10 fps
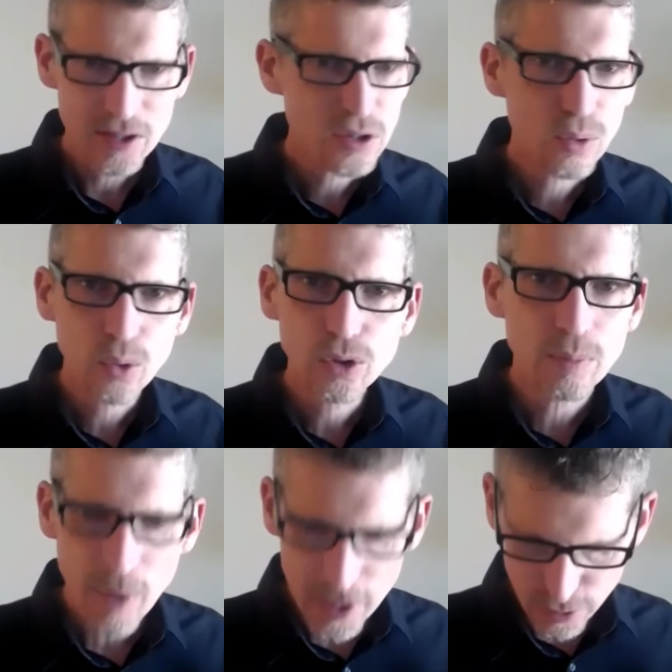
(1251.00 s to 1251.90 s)
is her
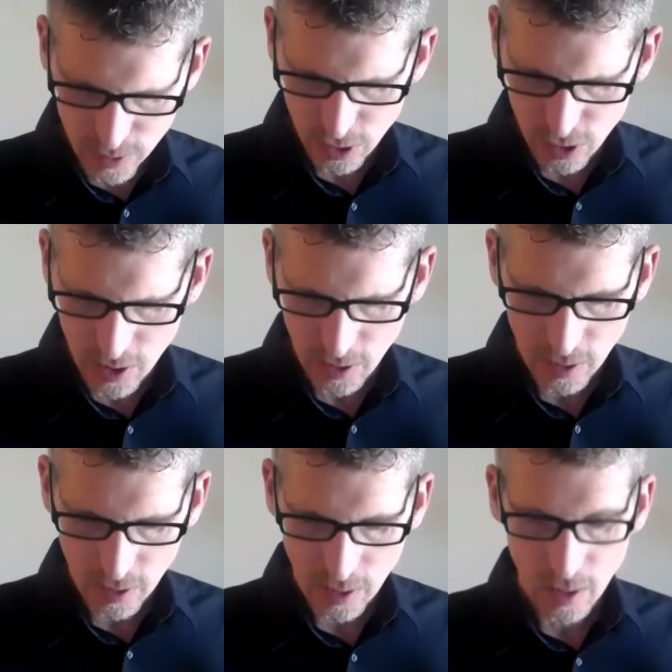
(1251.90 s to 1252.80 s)
old mother-in-law,
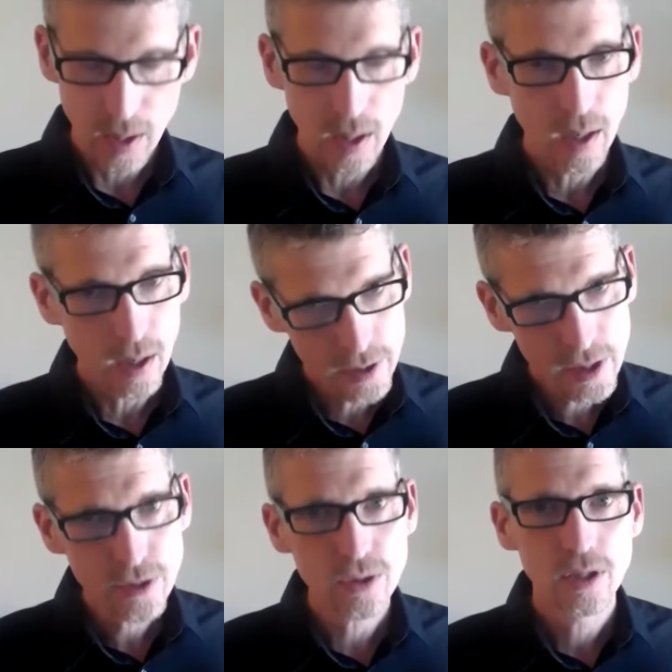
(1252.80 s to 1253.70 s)

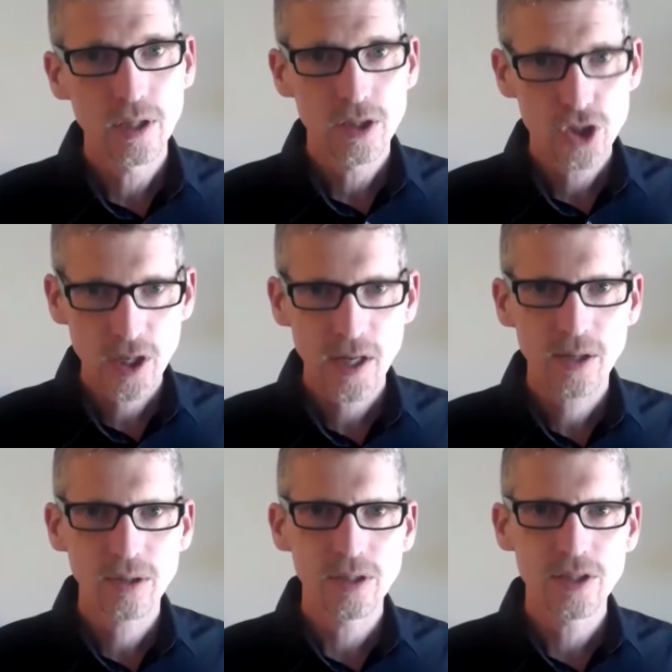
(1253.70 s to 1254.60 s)
another
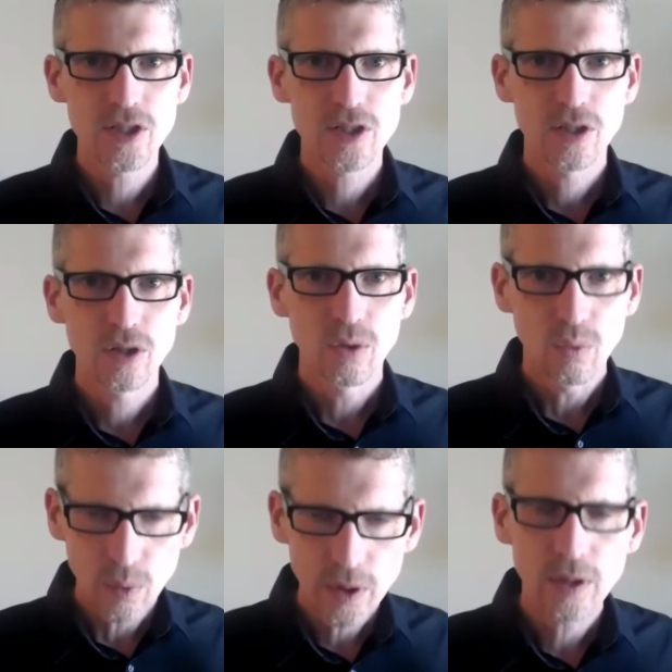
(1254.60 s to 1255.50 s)
childless
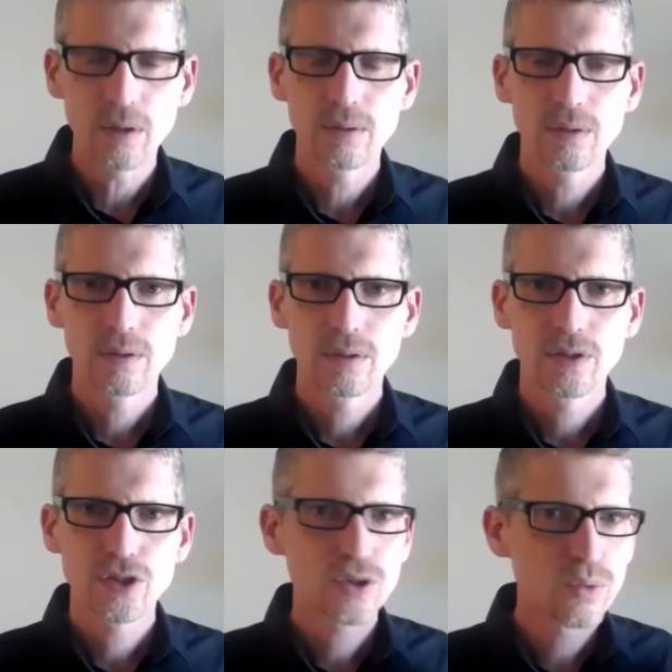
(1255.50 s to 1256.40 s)
widow.
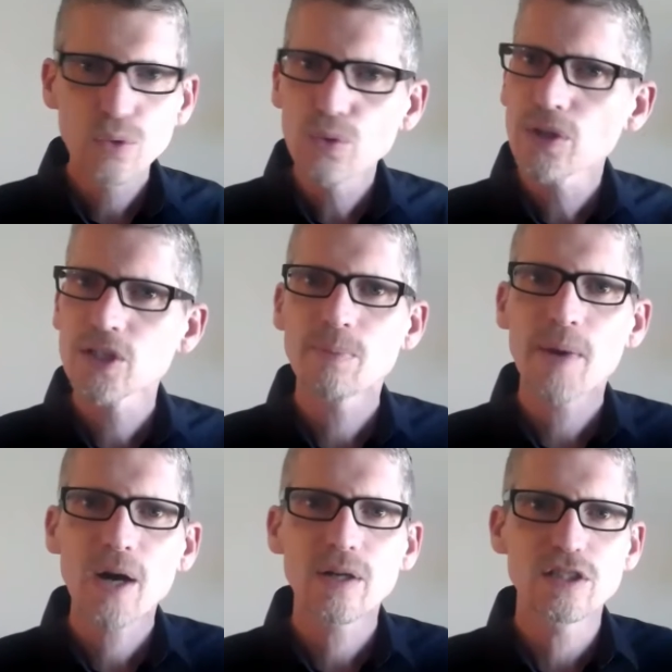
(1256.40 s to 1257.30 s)
So Ruth is
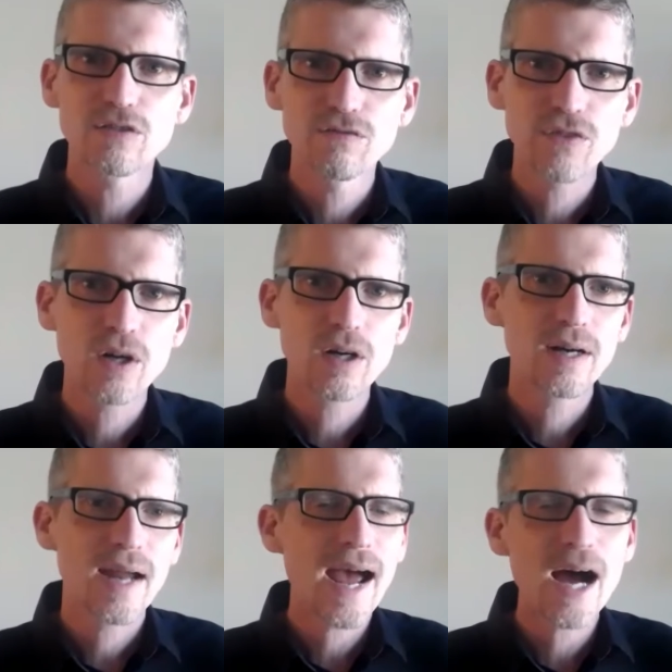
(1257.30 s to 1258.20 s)
about as
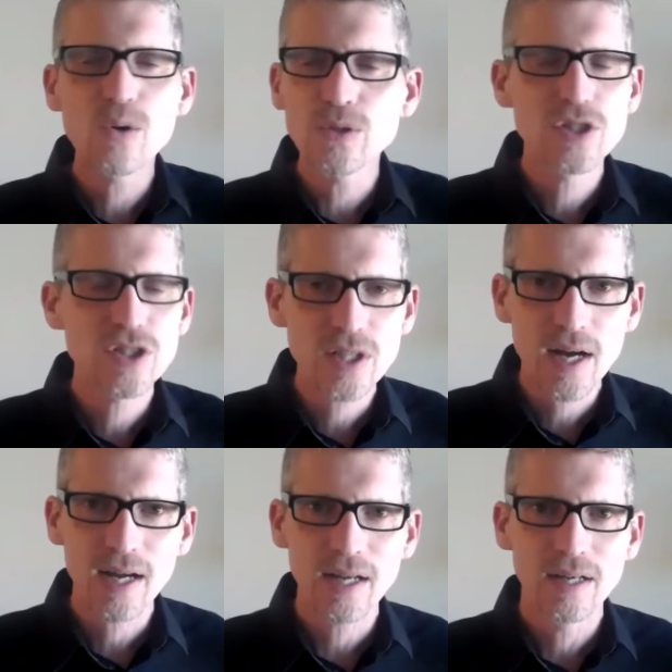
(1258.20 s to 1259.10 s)
far
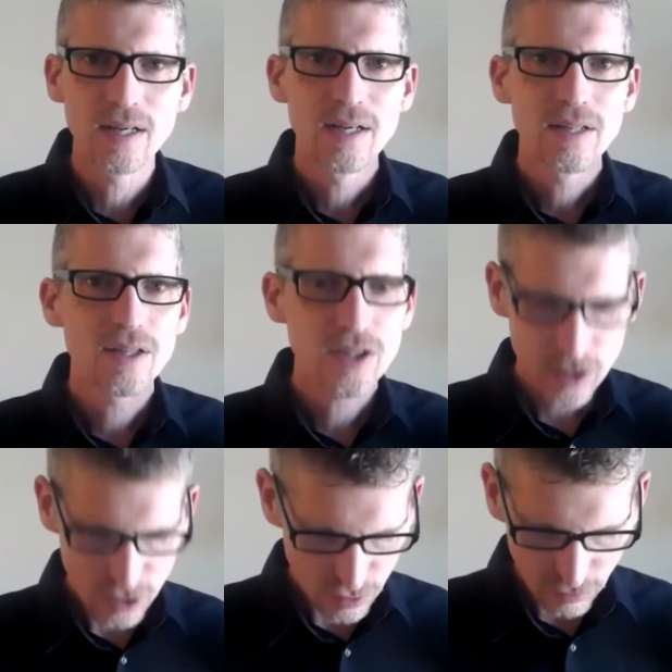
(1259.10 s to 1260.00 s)
outside the
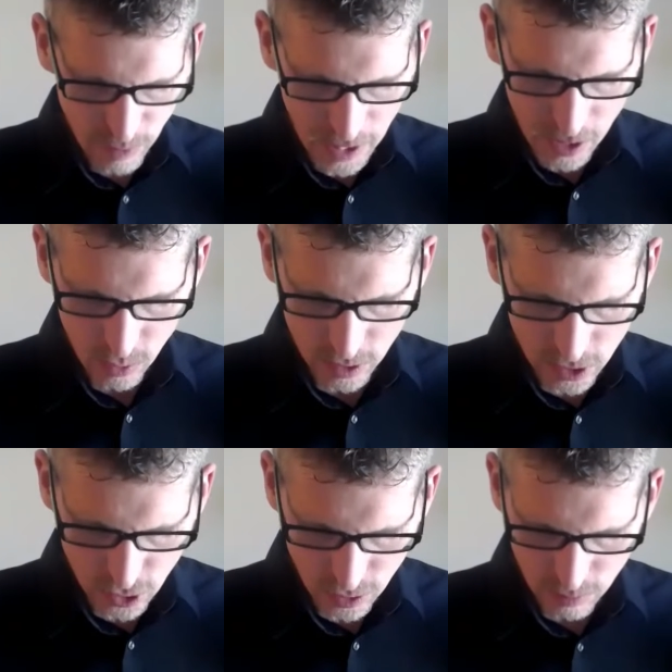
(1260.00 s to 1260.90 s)
center of power
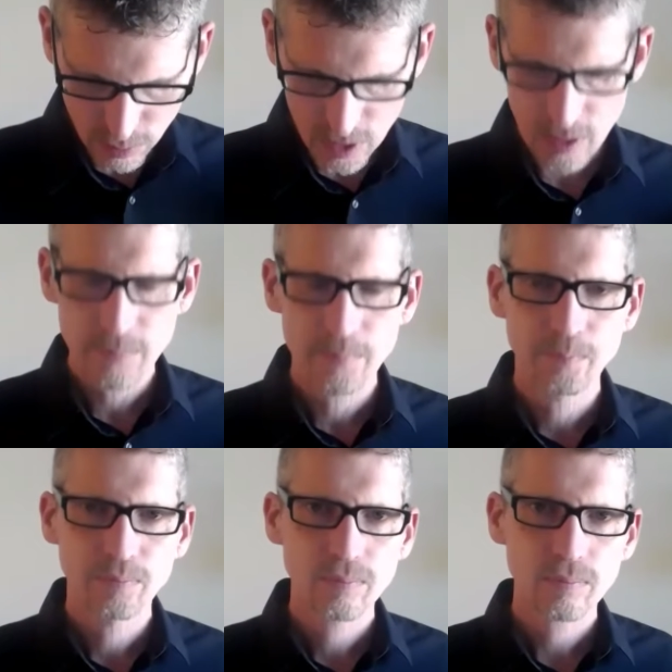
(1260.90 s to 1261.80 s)
as you can be.
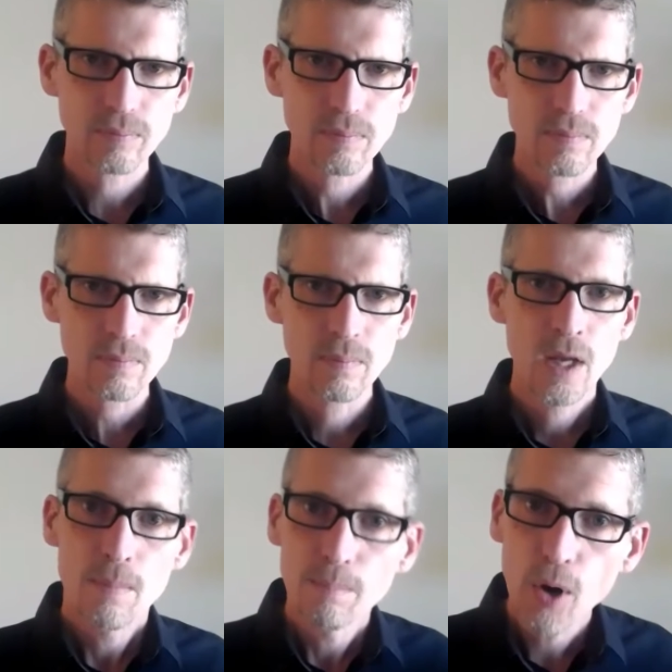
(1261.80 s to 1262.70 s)

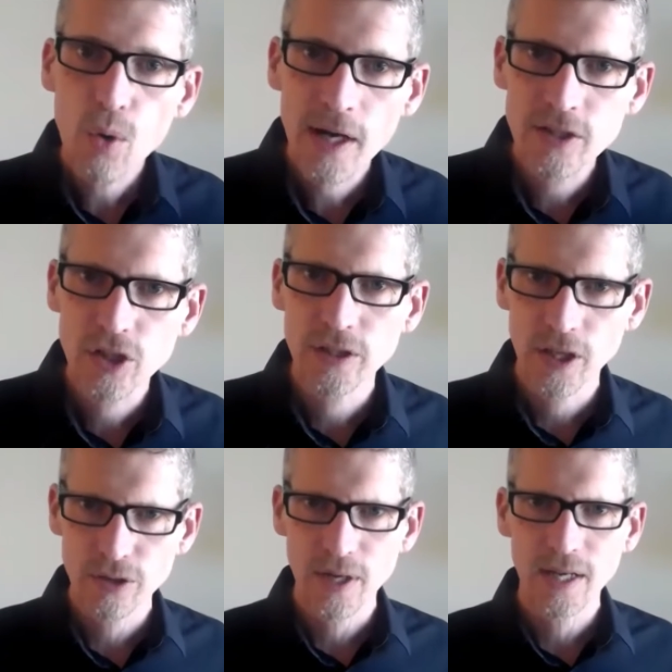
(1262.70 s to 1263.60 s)
Boaz, on the other